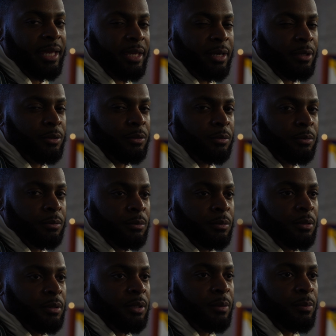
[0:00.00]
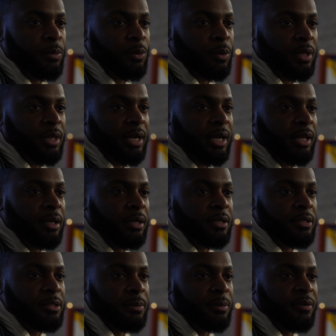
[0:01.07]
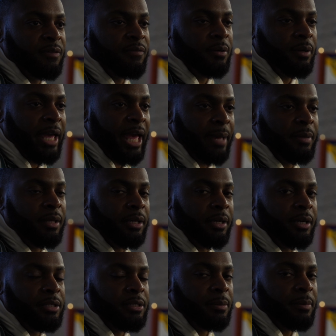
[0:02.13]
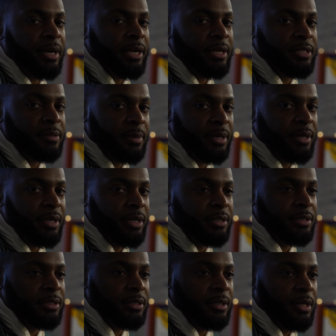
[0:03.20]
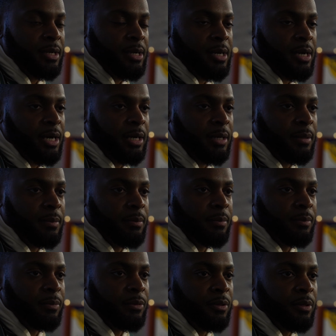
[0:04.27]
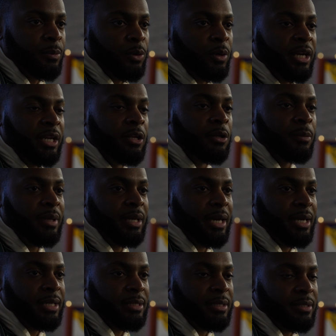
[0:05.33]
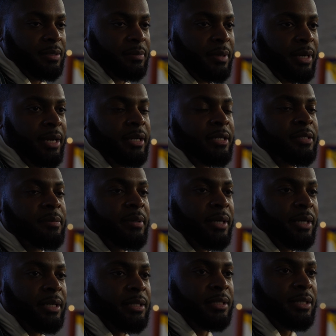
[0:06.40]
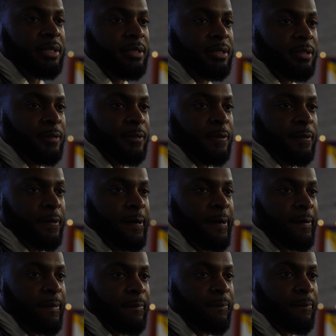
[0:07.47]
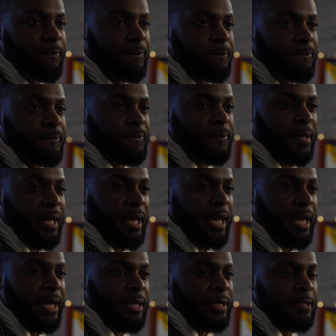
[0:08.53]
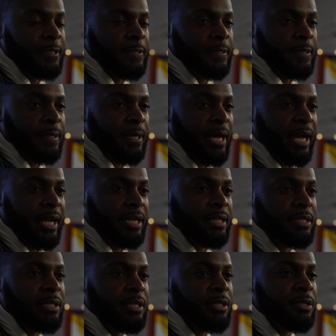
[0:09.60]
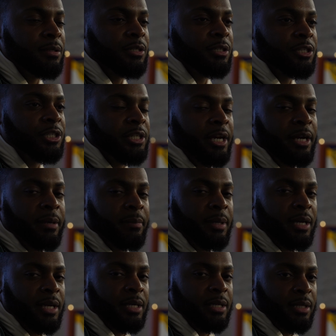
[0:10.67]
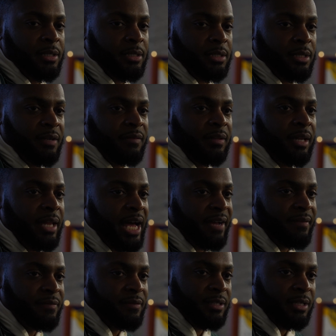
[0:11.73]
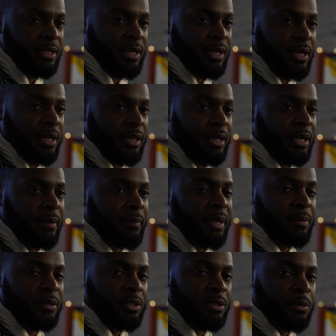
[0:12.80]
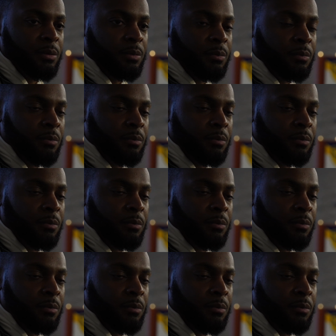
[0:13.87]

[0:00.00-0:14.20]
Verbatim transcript: heal, the more that I learn to put vocabulary to my experience, um, the more it humanizes my experiences. Um, and I continue to share because of the lives that I'm able to